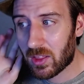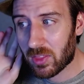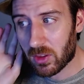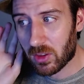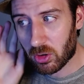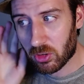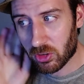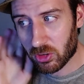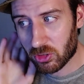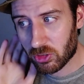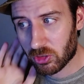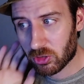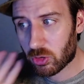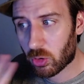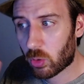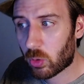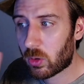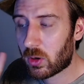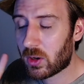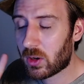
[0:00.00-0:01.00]
There's a
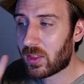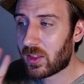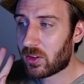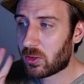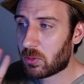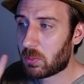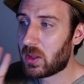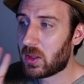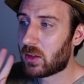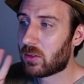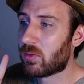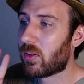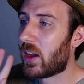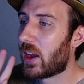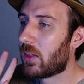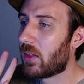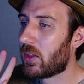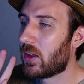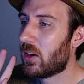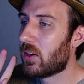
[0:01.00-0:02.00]
story that's being
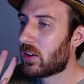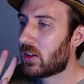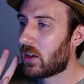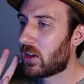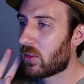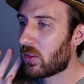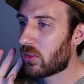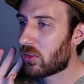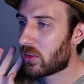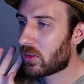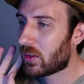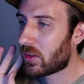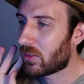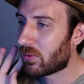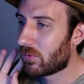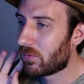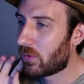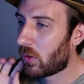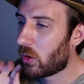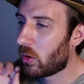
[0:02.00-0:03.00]
violated here. This is a
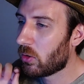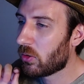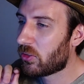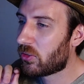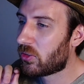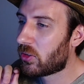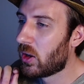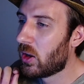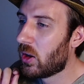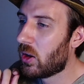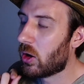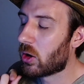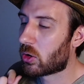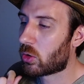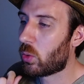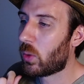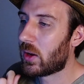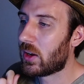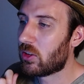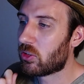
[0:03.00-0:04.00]
false
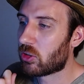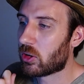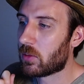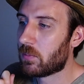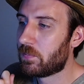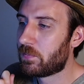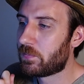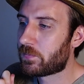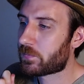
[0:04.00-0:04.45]
equation.